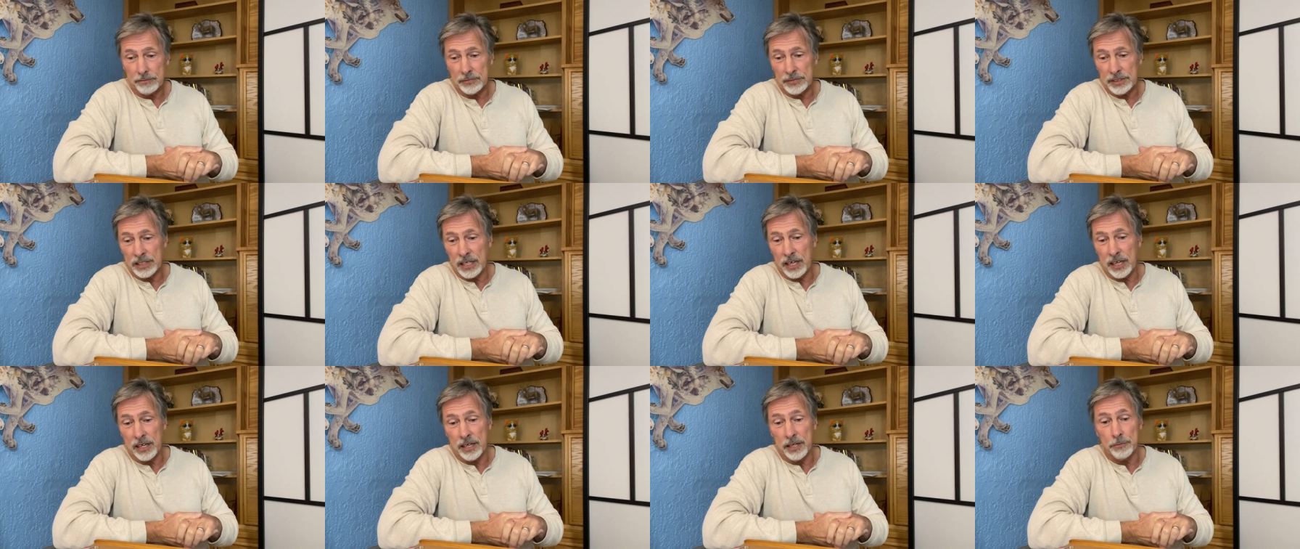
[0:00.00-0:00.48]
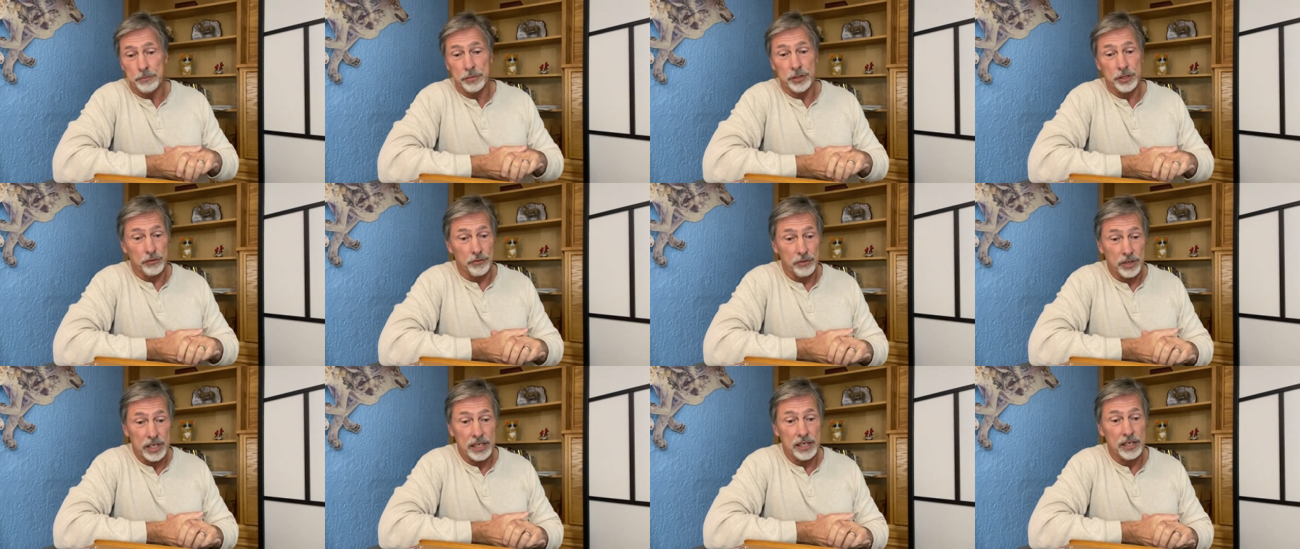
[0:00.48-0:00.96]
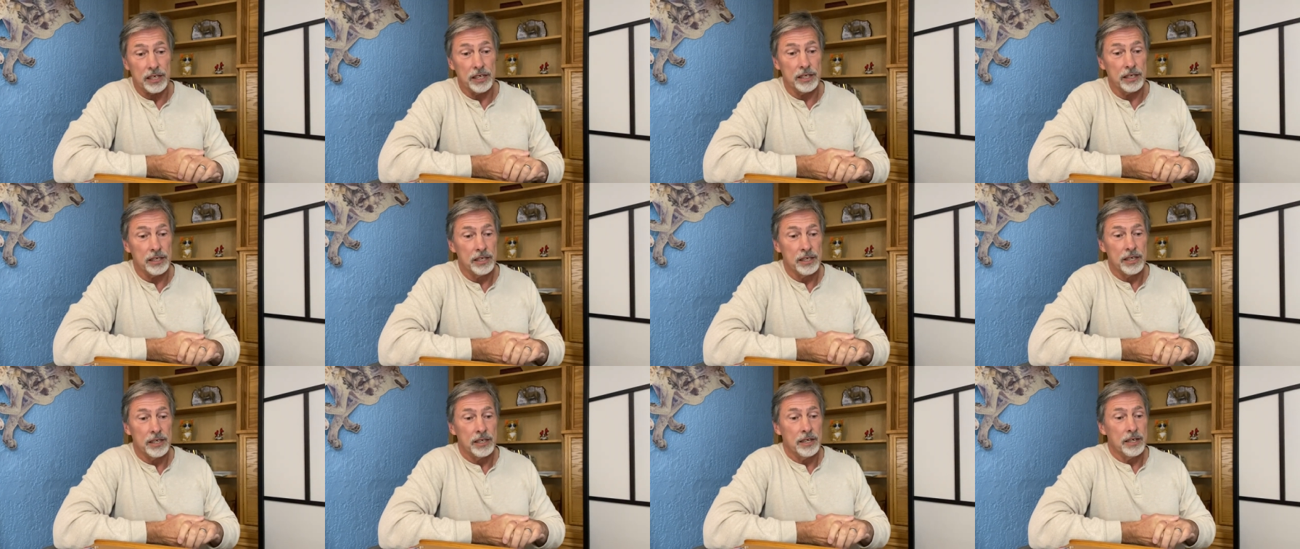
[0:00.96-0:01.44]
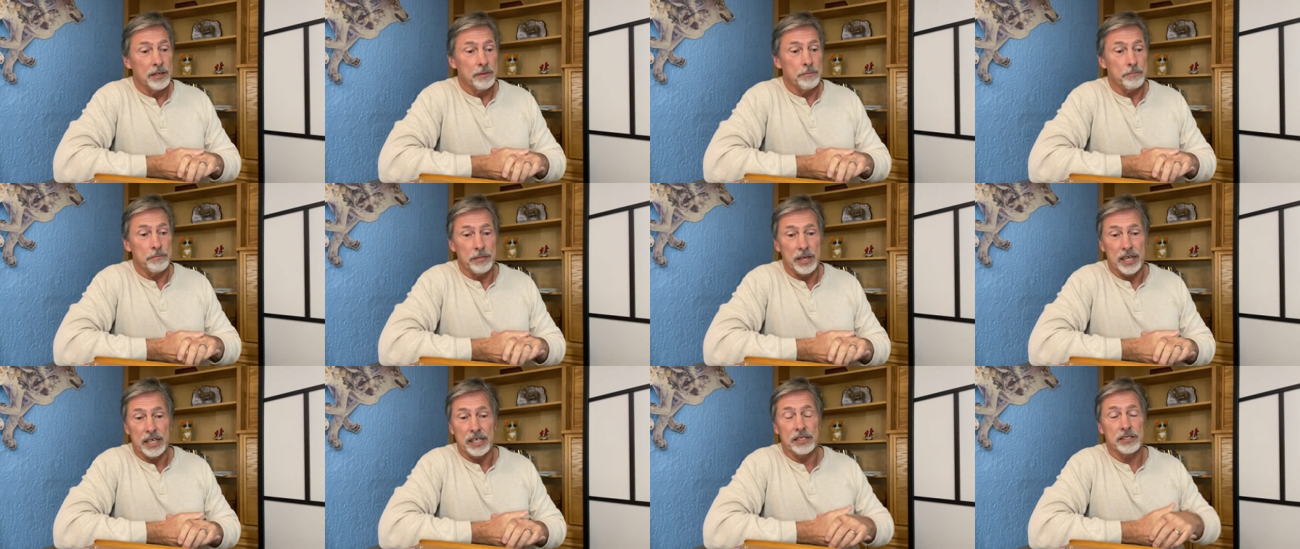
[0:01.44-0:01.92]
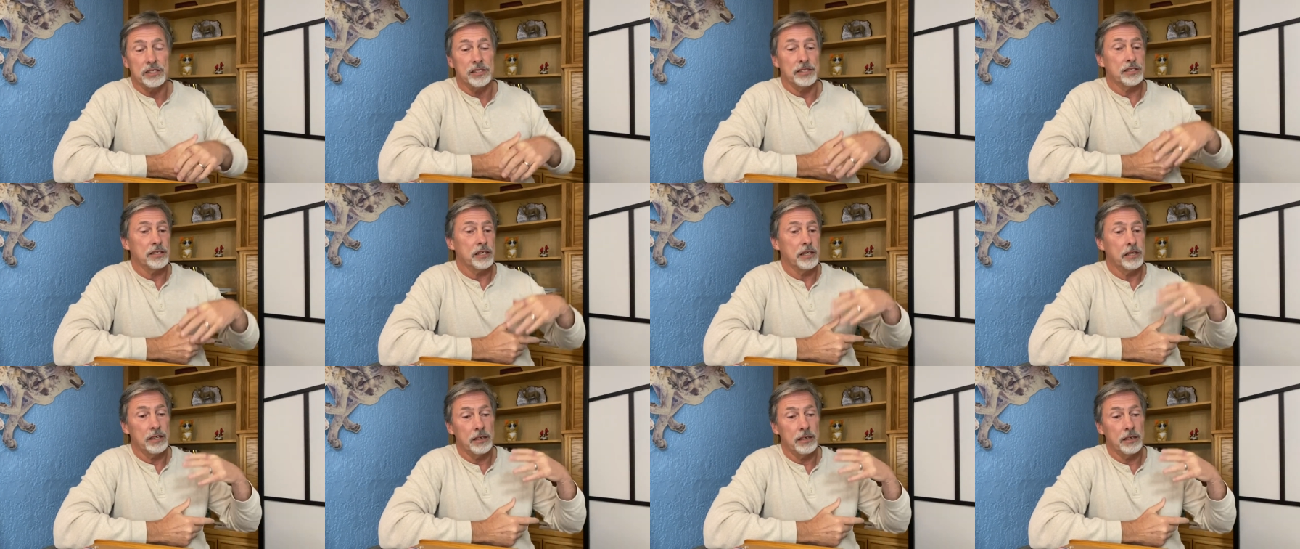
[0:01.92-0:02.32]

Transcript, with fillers: Uh, Purina makes,